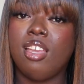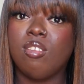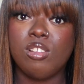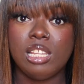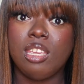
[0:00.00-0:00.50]

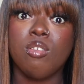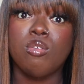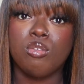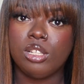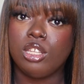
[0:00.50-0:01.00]
Y'all really,
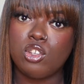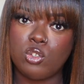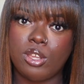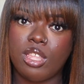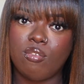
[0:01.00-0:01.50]
really
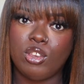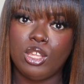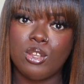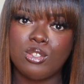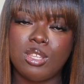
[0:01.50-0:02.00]
enjoyed that
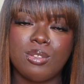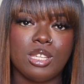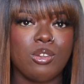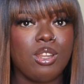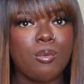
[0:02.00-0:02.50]
video. So I was
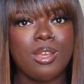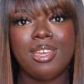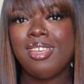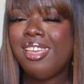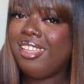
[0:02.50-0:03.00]
like, you know what?